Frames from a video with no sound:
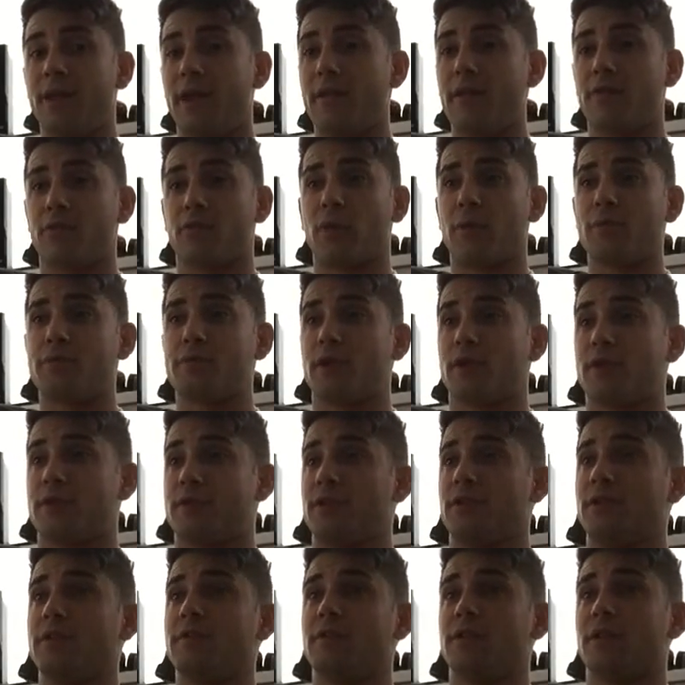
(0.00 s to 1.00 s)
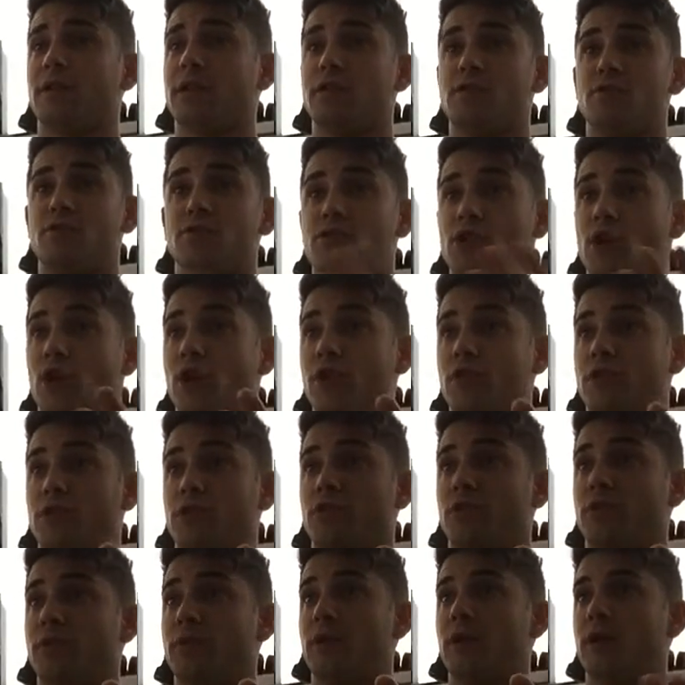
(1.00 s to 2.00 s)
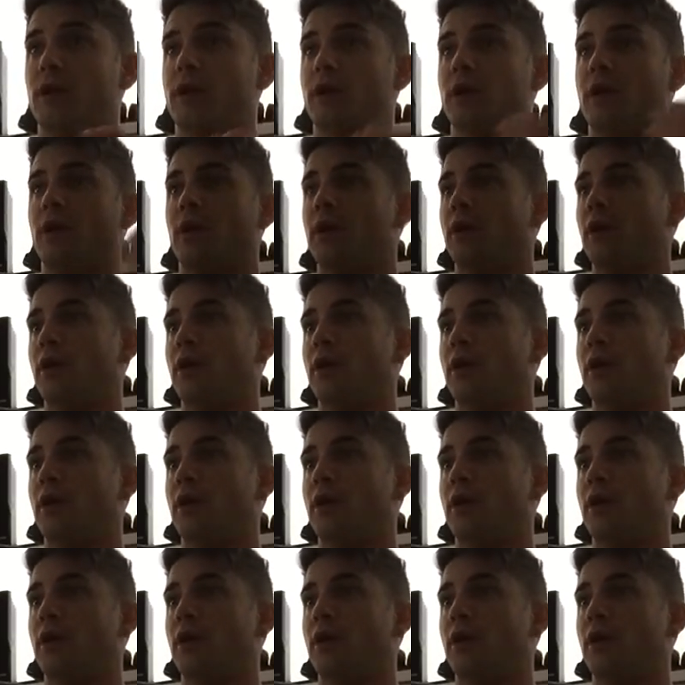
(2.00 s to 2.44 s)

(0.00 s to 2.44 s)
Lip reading: on those websites, they'll even get you started, and they'll be like,